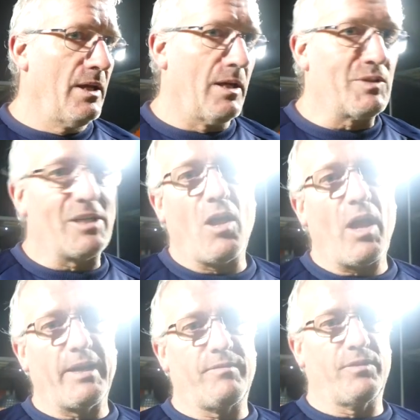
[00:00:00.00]
I'm
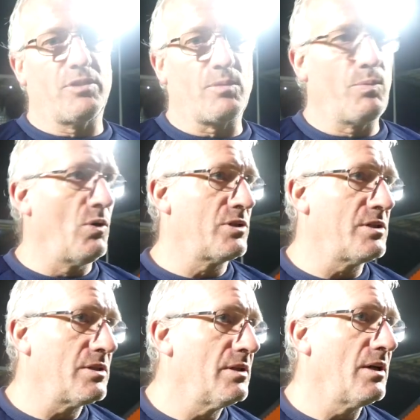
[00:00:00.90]
delighted for the
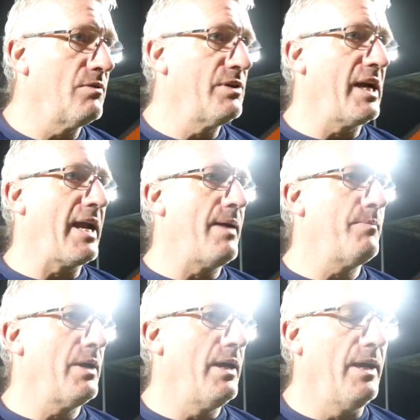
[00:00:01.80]
supporters. I really
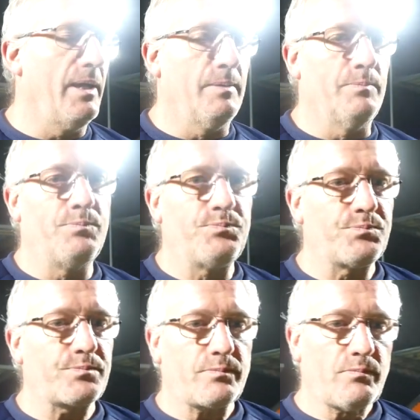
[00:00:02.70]
am.
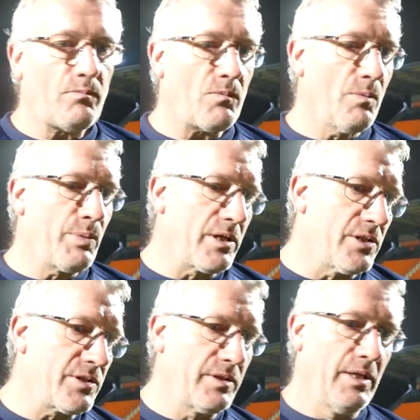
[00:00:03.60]

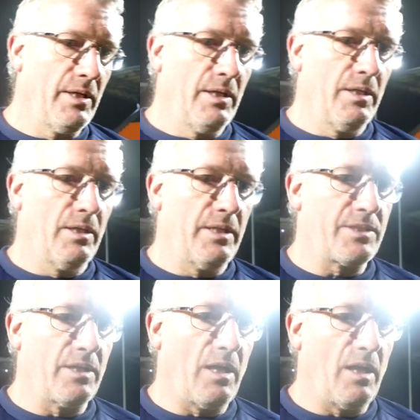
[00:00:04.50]
Because,
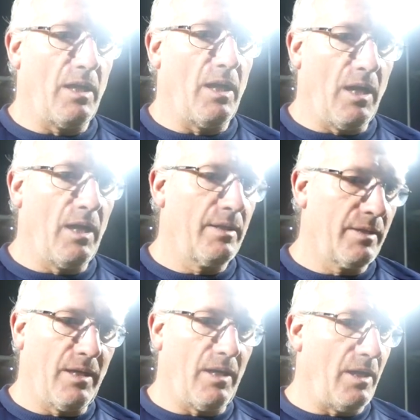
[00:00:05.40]
listen,
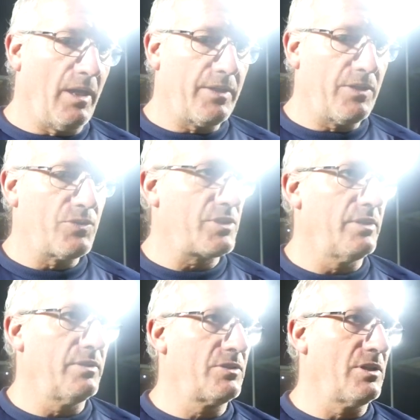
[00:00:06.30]
I ain't used
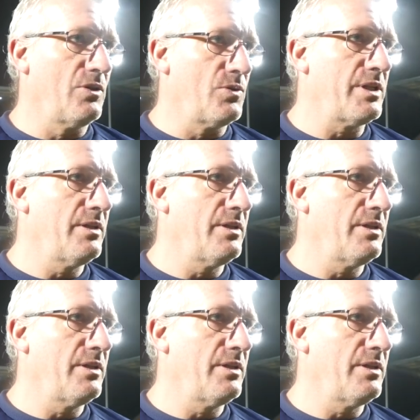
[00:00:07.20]
to losing